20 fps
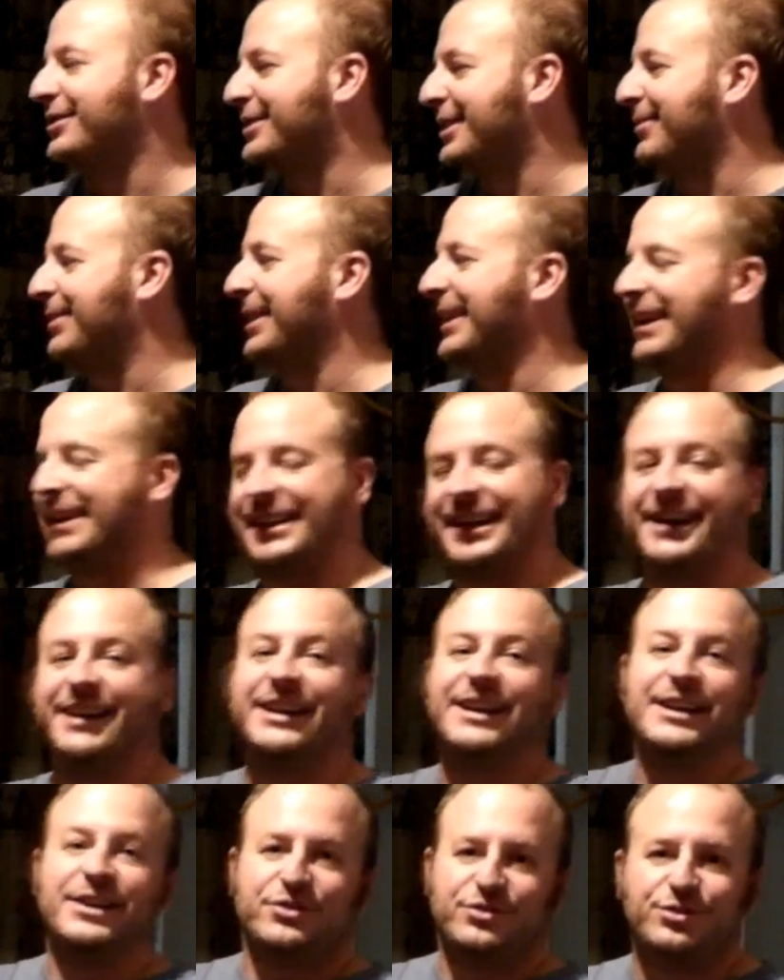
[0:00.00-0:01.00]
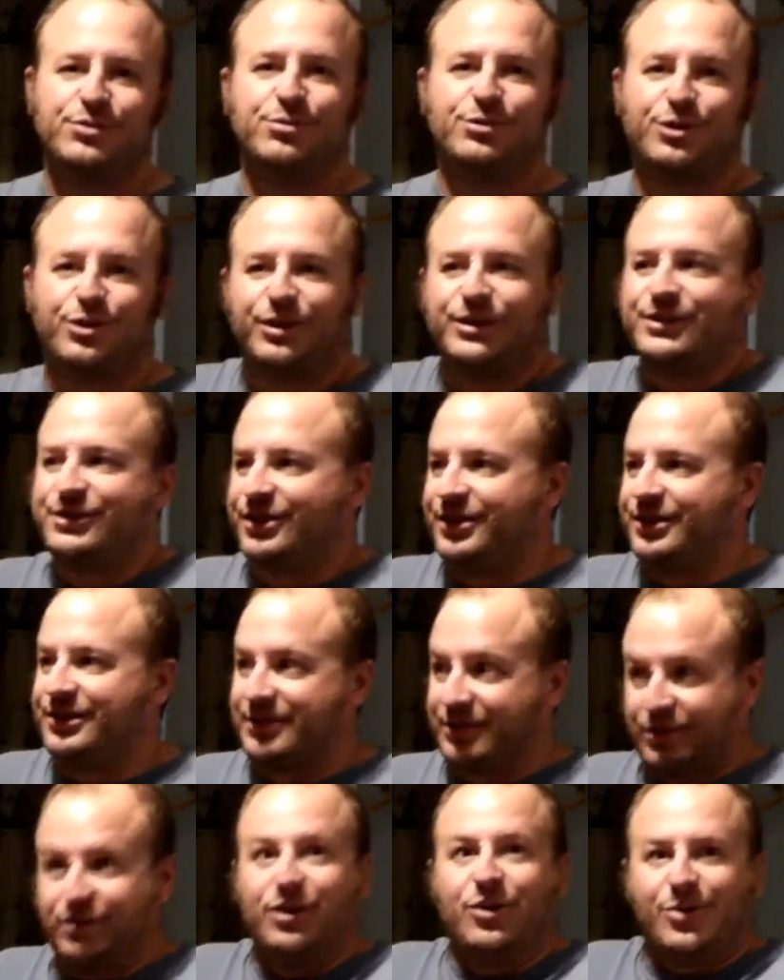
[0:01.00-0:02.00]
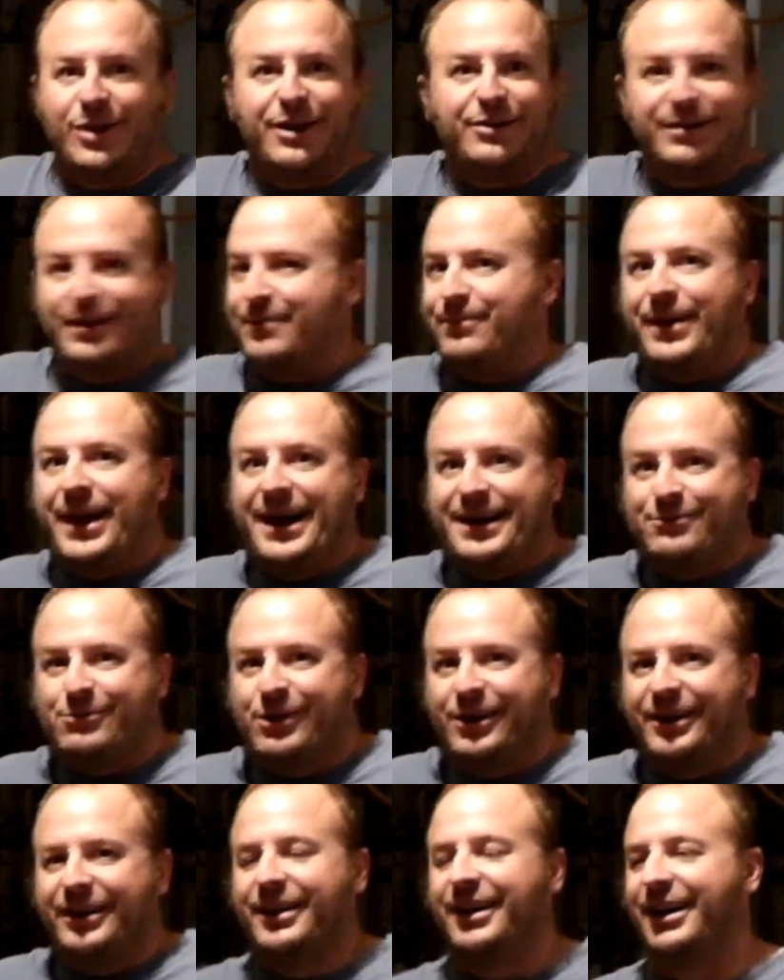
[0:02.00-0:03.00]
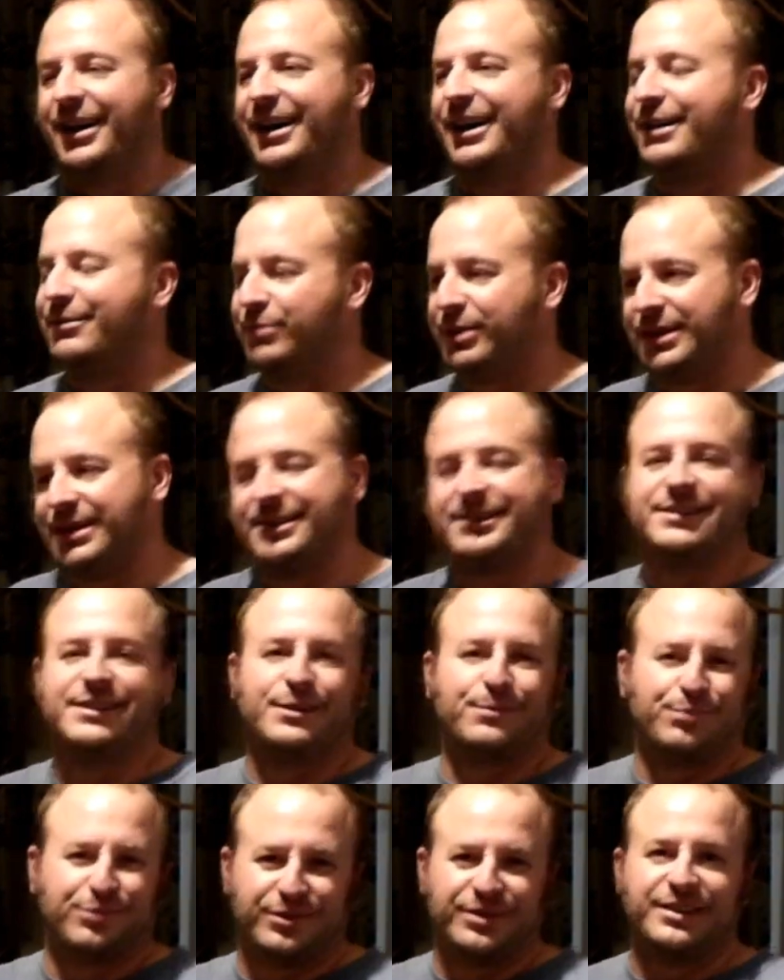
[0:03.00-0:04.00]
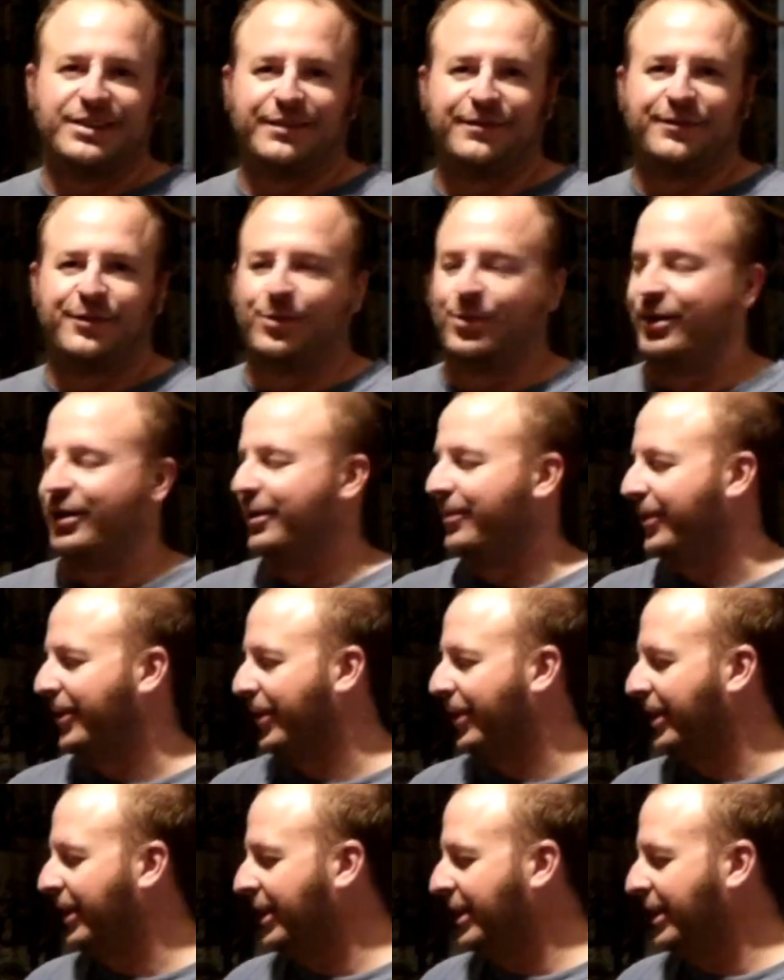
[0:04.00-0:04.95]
or something like that, you could just go out and buy one, because they're pretty affordable.